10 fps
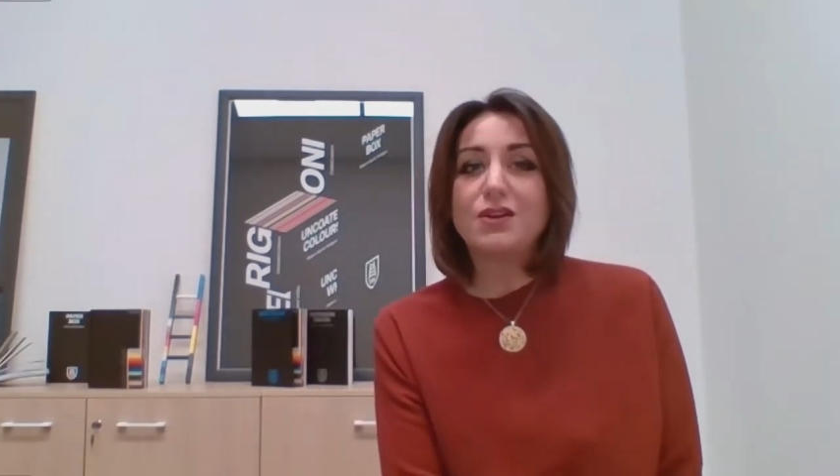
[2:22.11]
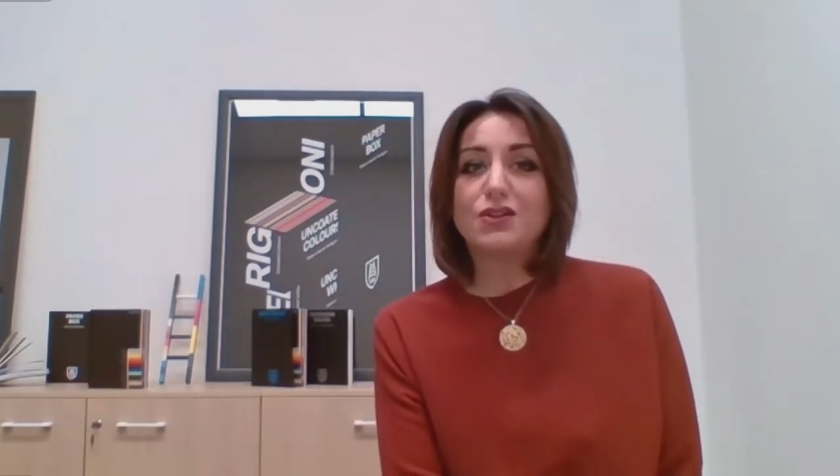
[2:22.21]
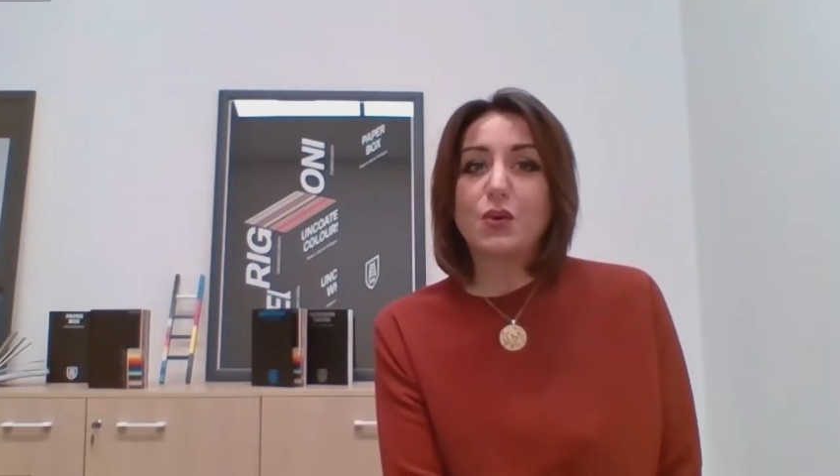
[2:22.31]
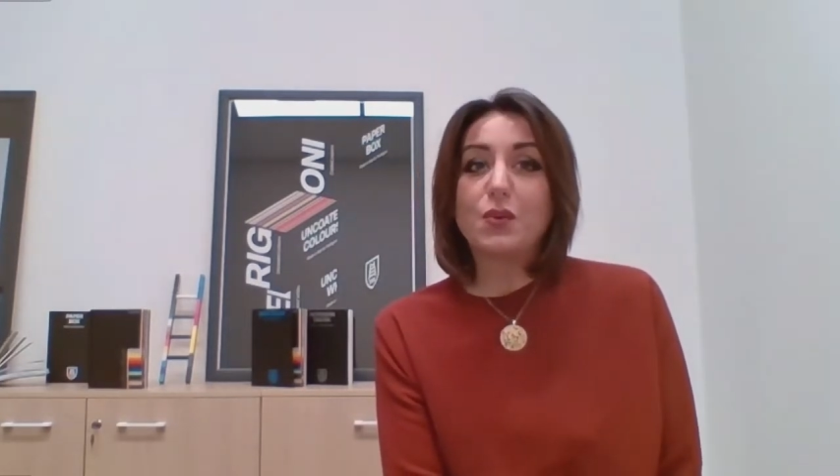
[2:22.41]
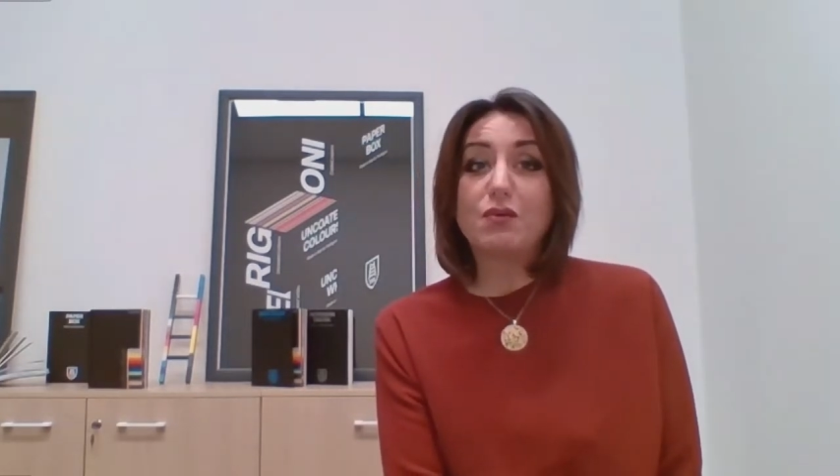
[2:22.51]

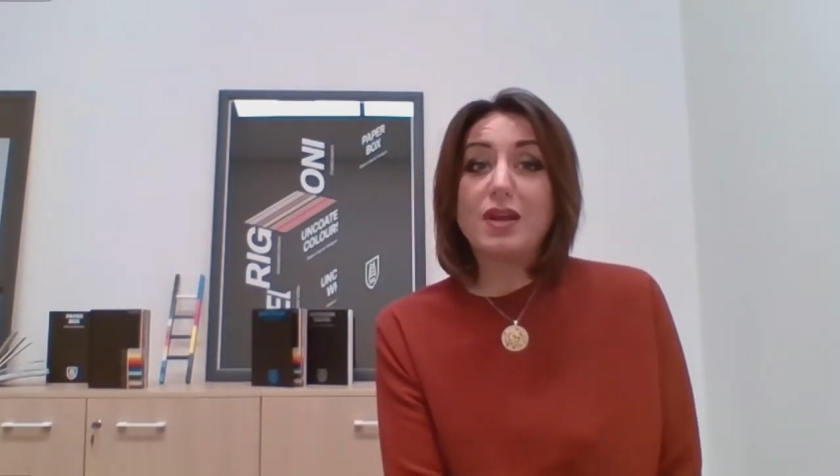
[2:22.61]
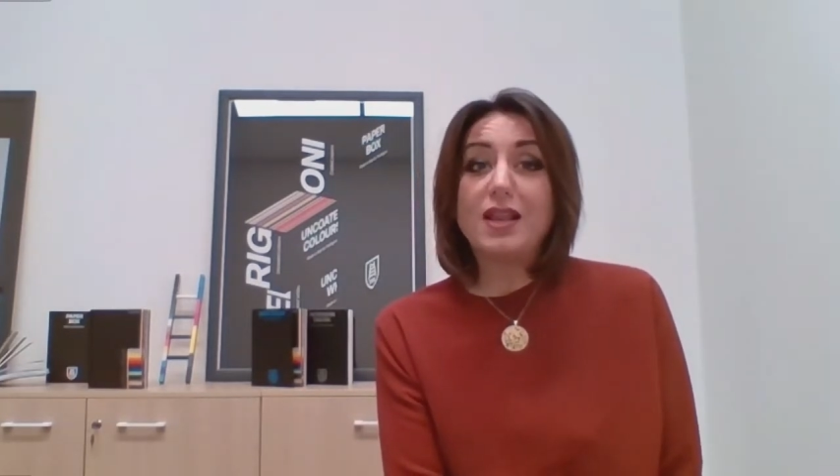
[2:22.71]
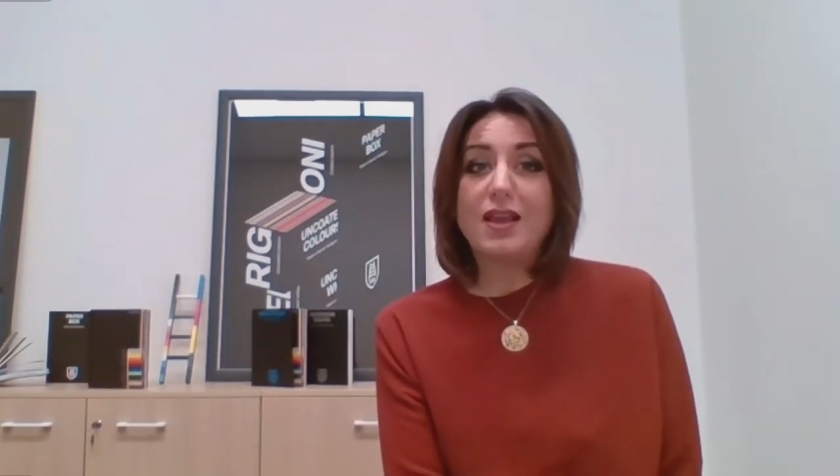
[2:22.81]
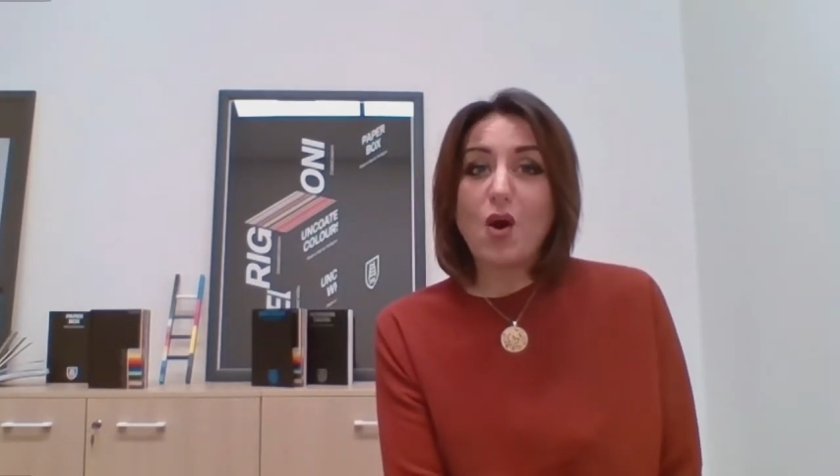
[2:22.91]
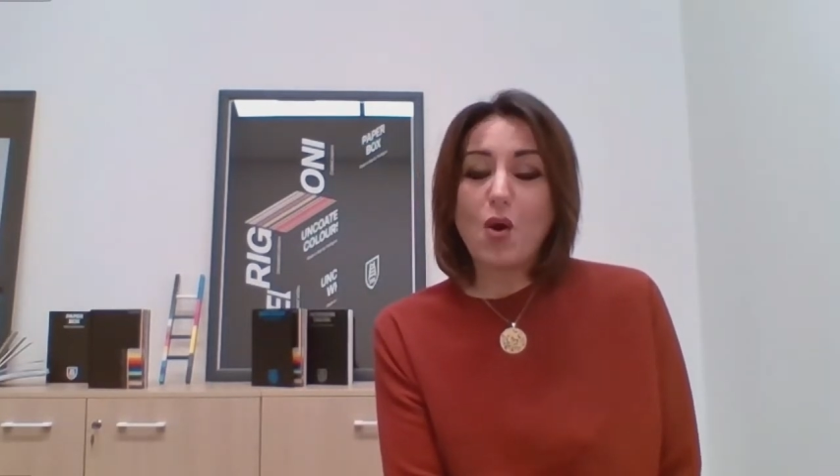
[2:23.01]
So we
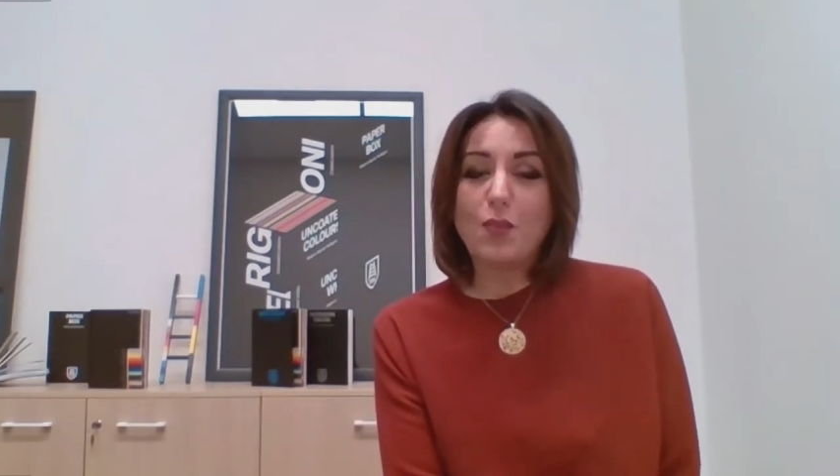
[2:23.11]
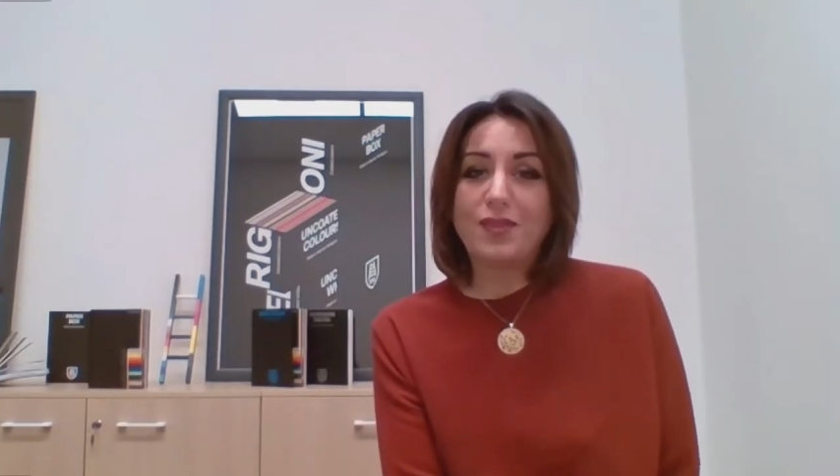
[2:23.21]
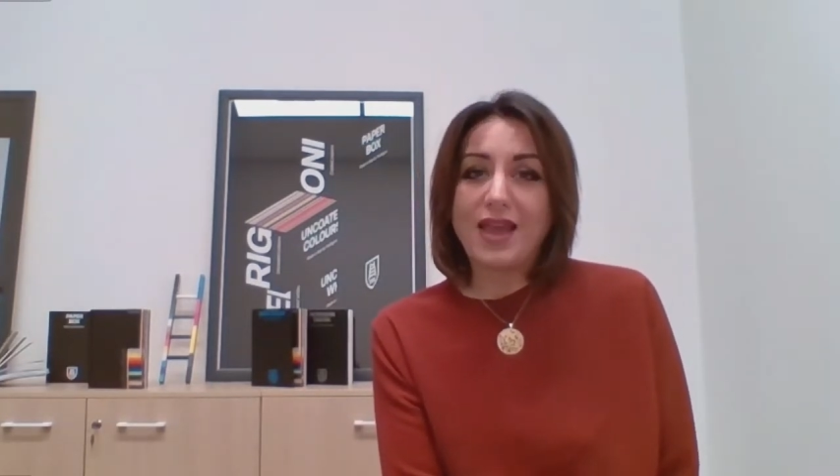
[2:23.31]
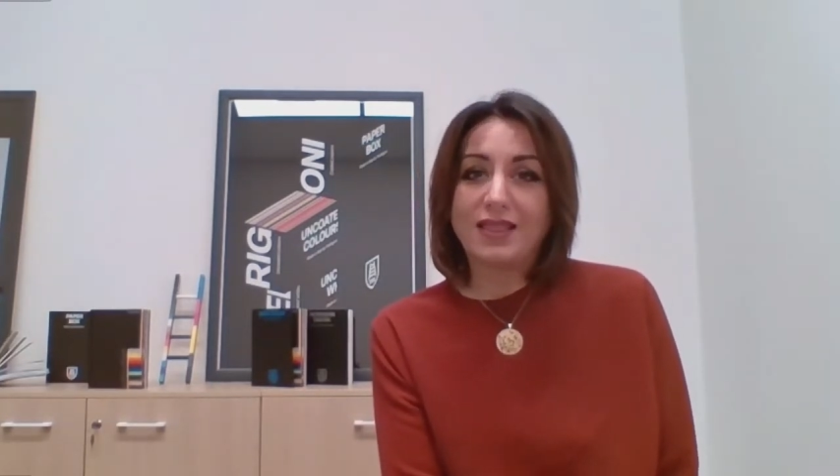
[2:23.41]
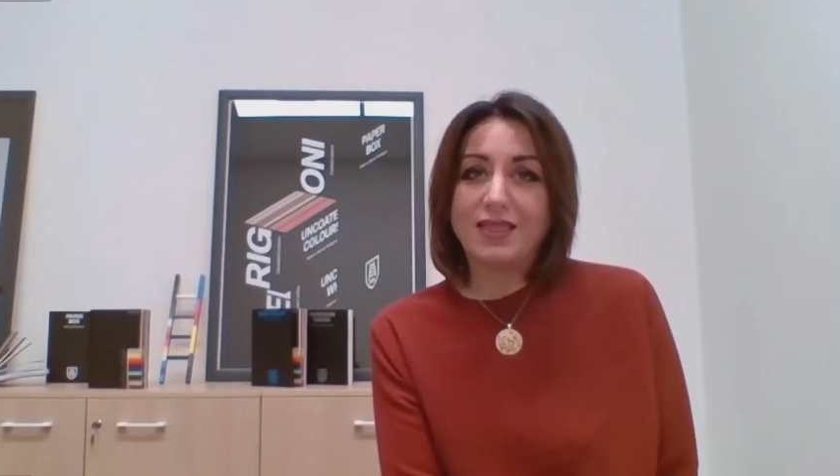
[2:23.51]
really
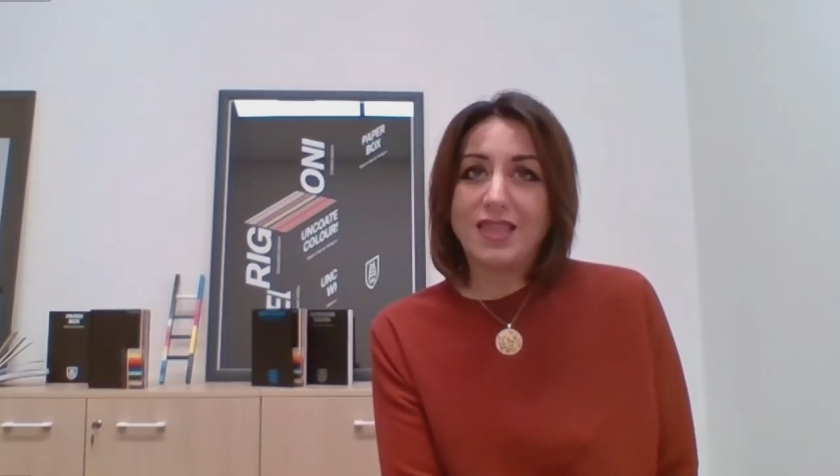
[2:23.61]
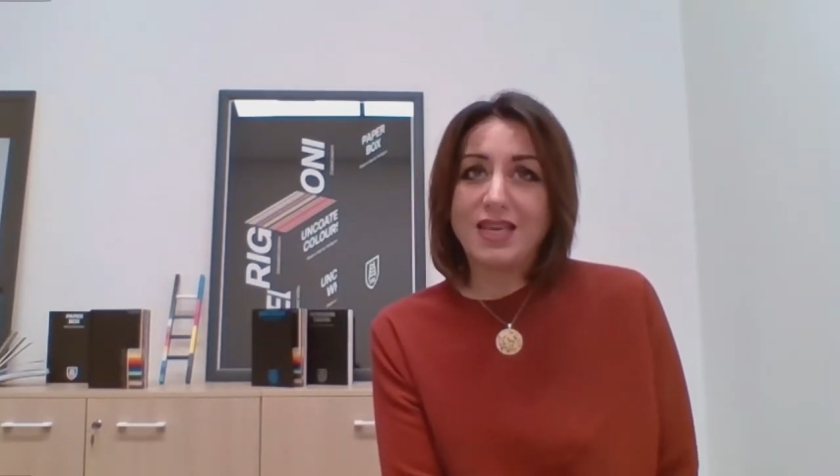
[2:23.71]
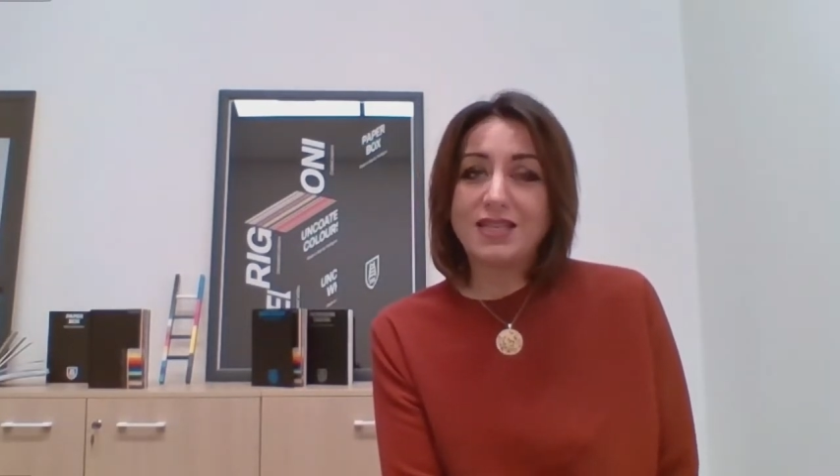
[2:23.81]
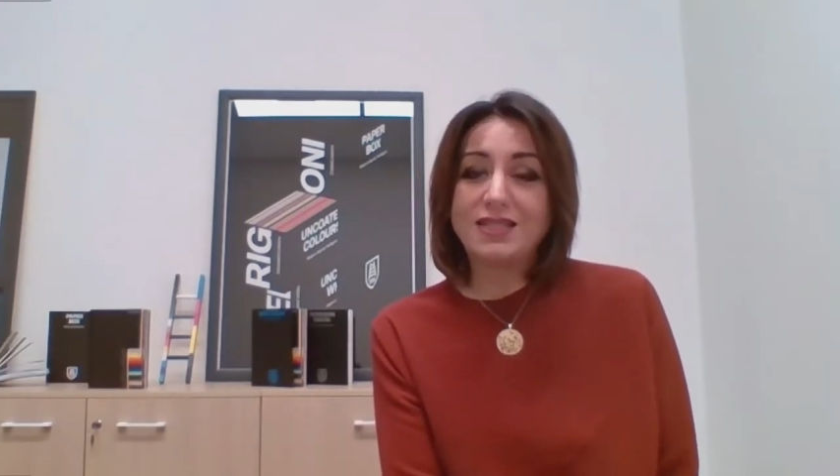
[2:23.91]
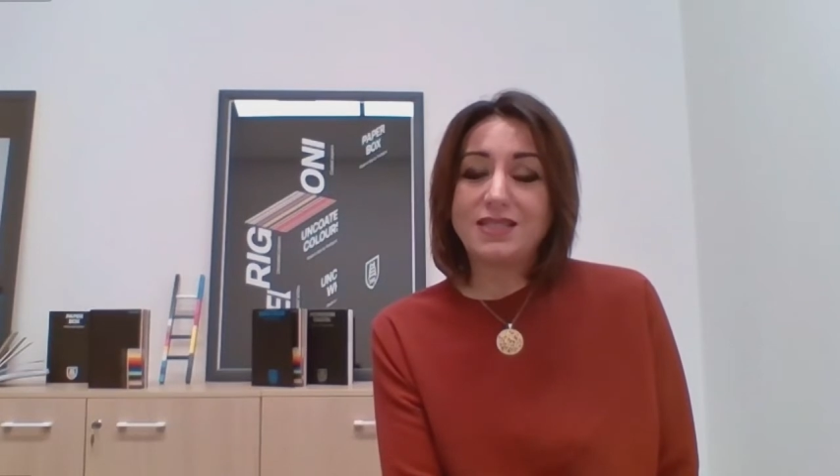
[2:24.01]
hope that
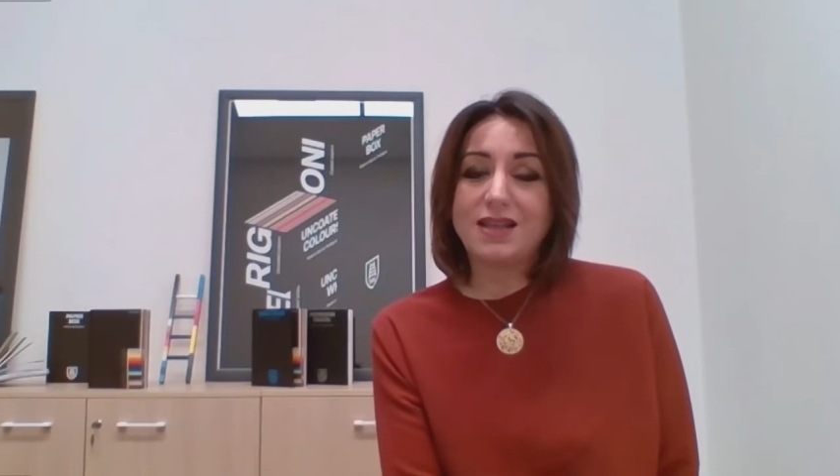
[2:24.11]
these